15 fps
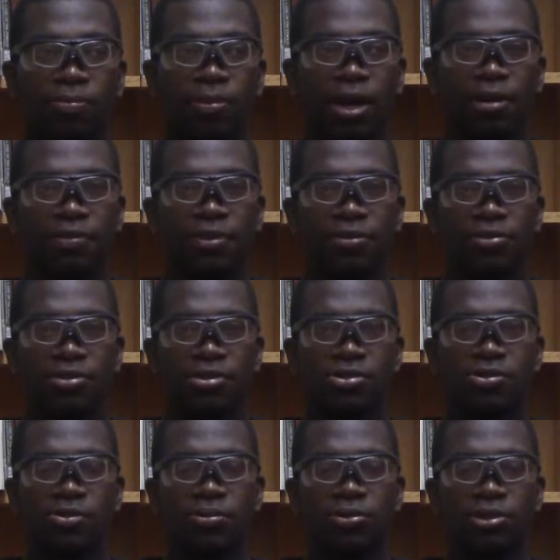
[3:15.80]
my favorite
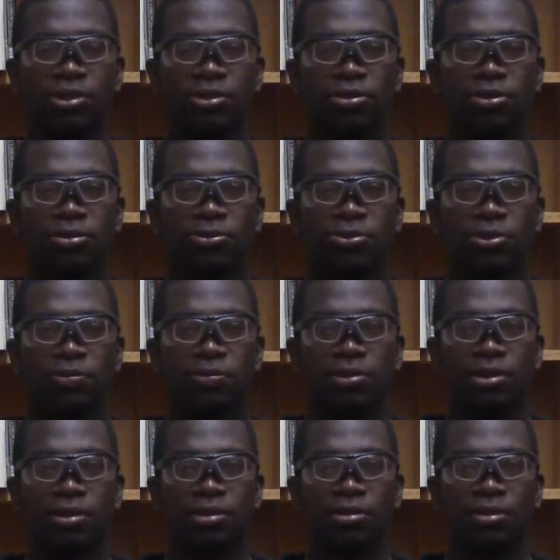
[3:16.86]
superhero would
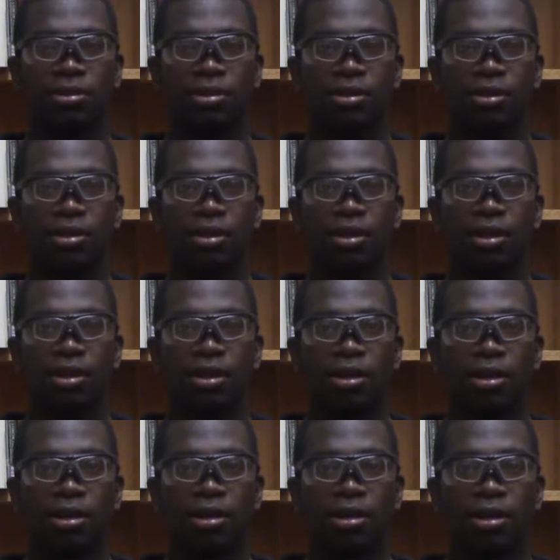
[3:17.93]
be
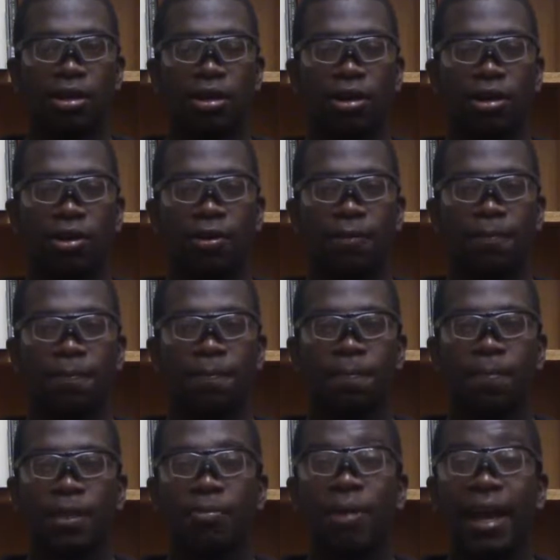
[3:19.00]
um,
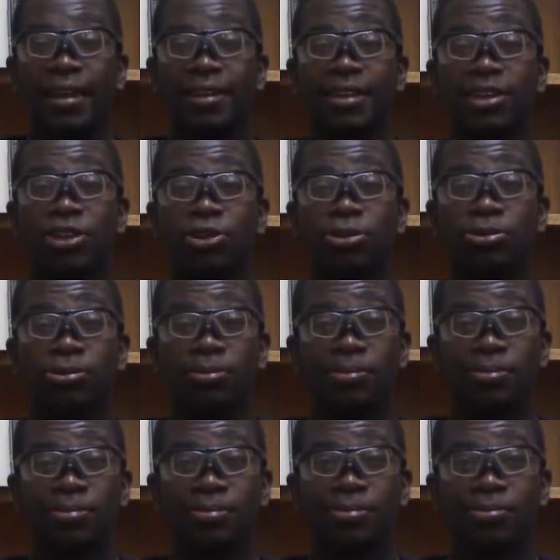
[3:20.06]
Magneto.
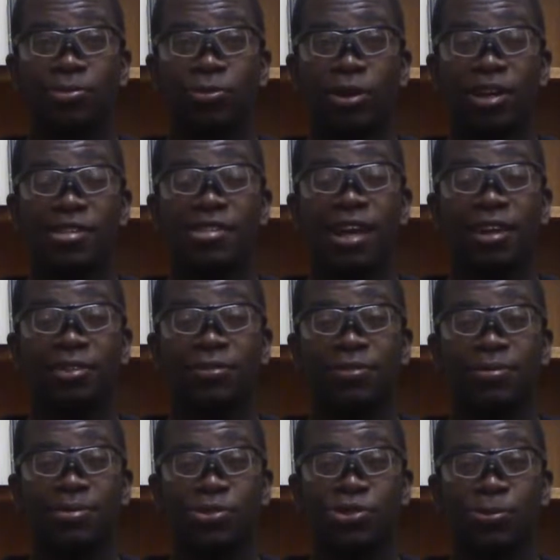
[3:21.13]
Well, he's not a
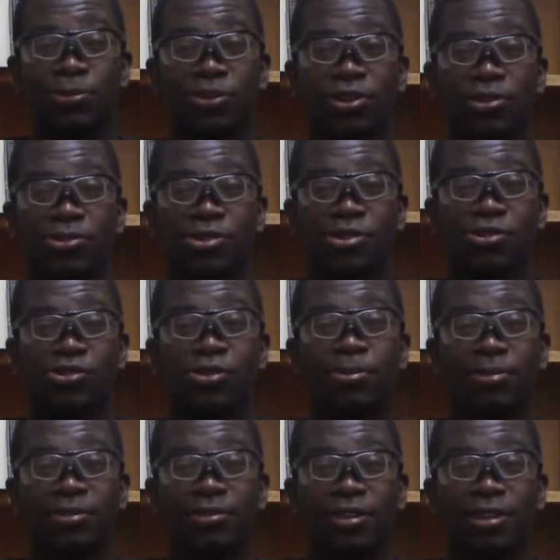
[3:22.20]
superhero, he's a
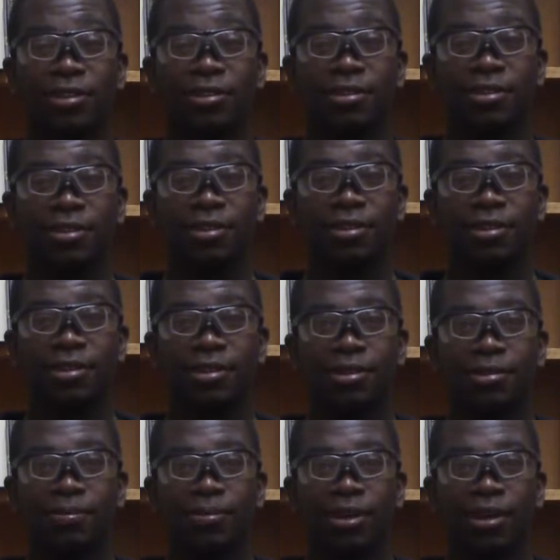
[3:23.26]
supervillain.
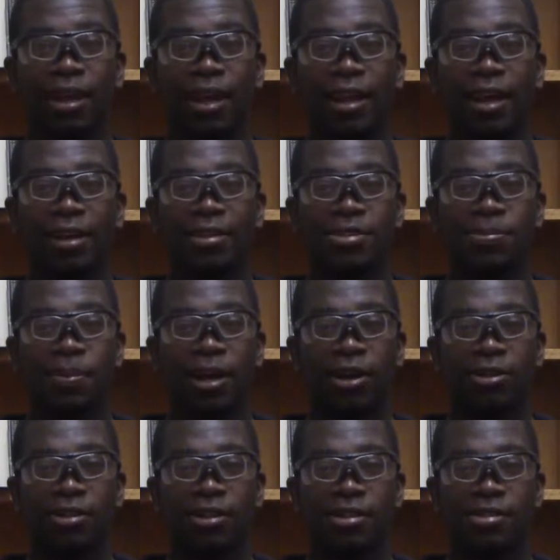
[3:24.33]
But I like his
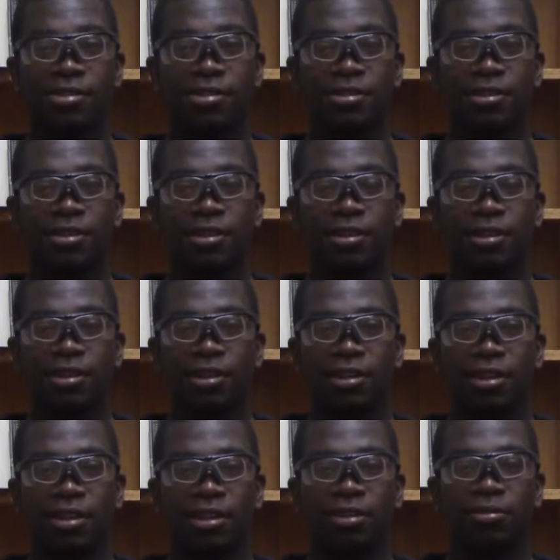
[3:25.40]
power because
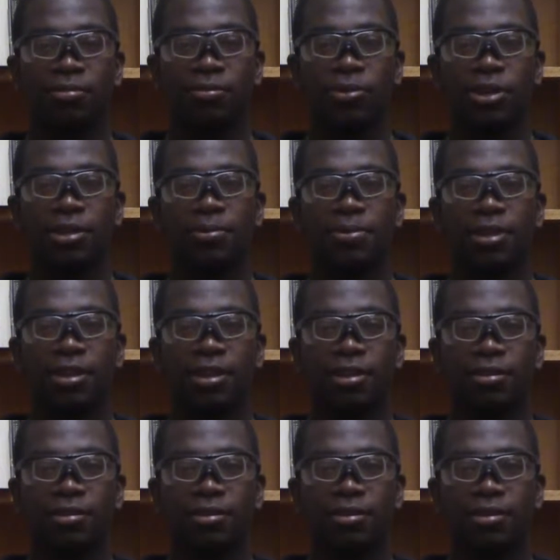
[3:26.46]
he can
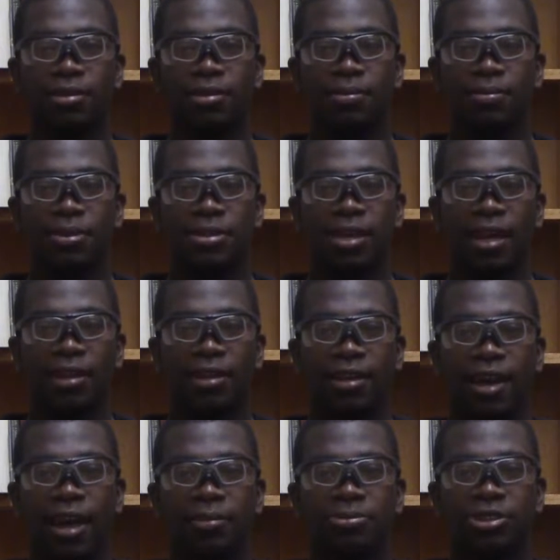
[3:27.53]
manipulate metallic
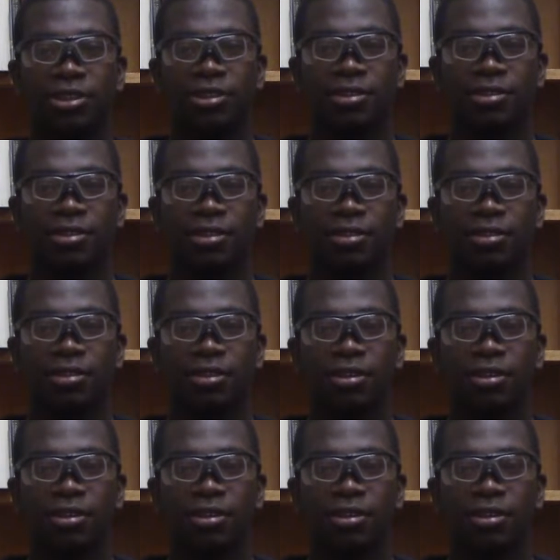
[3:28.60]
objects and